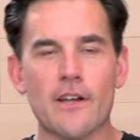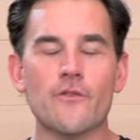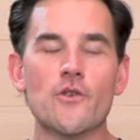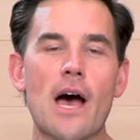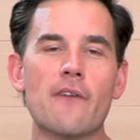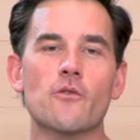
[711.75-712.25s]

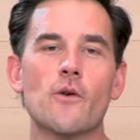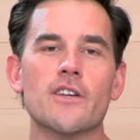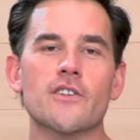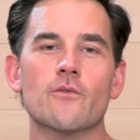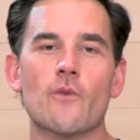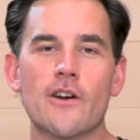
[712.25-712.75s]
If you have a
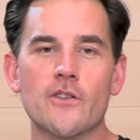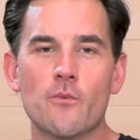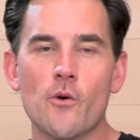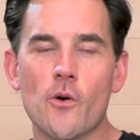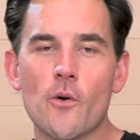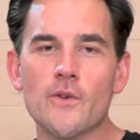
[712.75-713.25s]
question, Rider
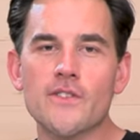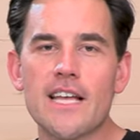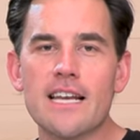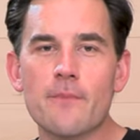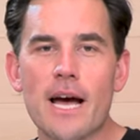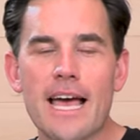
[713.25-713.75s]
Support always
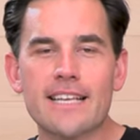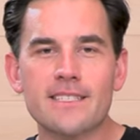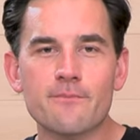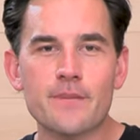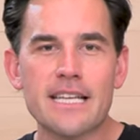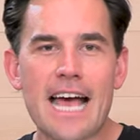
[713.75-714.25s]
standing by at
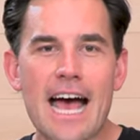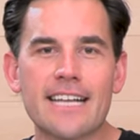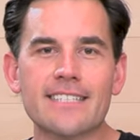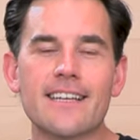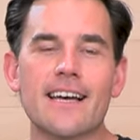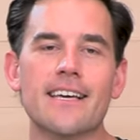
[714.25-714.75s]

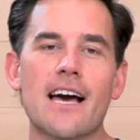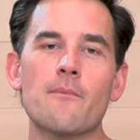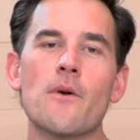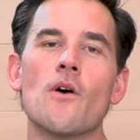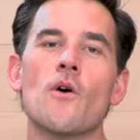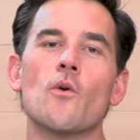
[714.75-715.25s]

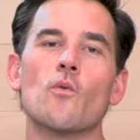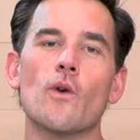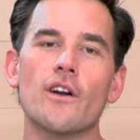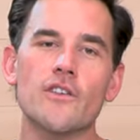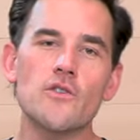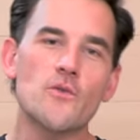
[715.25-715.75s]
speedaddicts.com
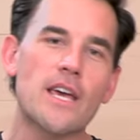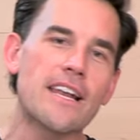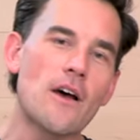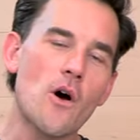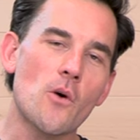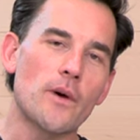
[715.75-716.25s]
where you
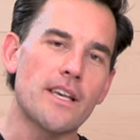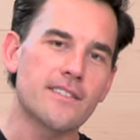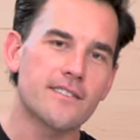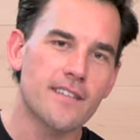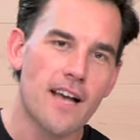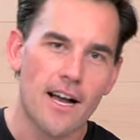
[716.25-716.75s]
can
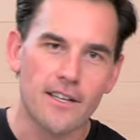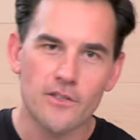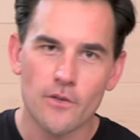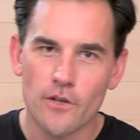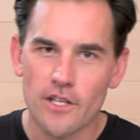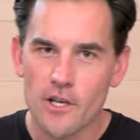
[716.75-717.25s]
always talk
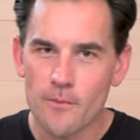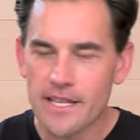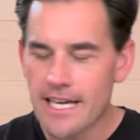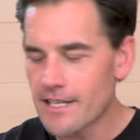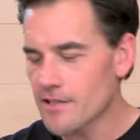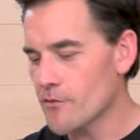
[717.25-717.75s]
to a human.
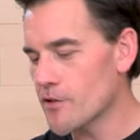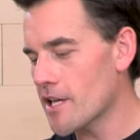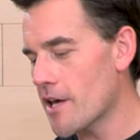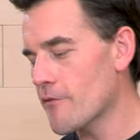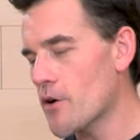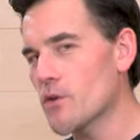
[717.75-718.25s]
That does it for
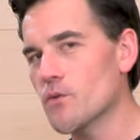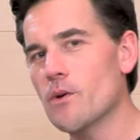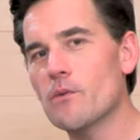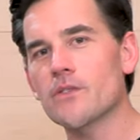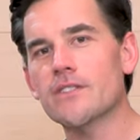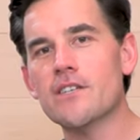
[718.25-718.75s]
today, folks.
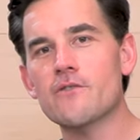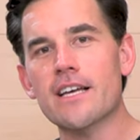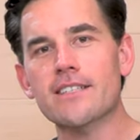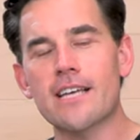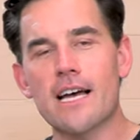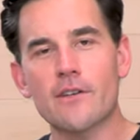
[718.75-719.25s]
We will see you
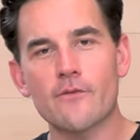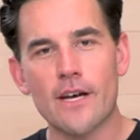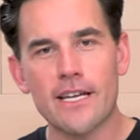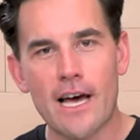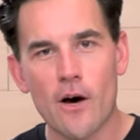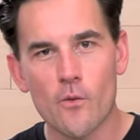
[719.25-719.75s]
next time to
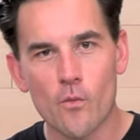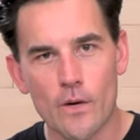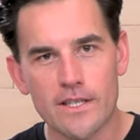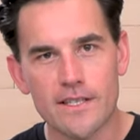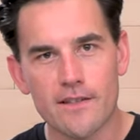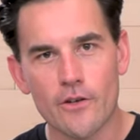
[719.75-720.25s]
find out
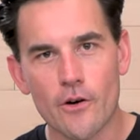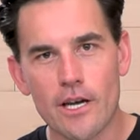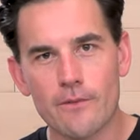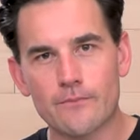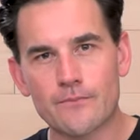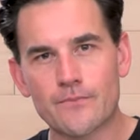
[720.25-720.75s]
what's in the
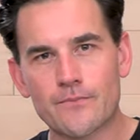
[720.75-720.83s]
crate.